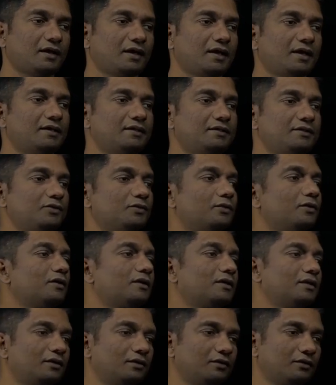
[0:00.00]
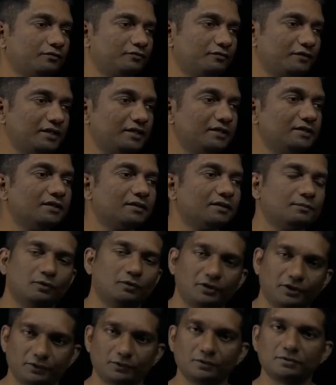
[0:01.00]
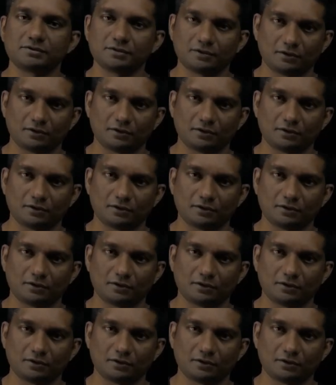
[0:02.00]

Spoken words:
and you got a lot of inner molecules.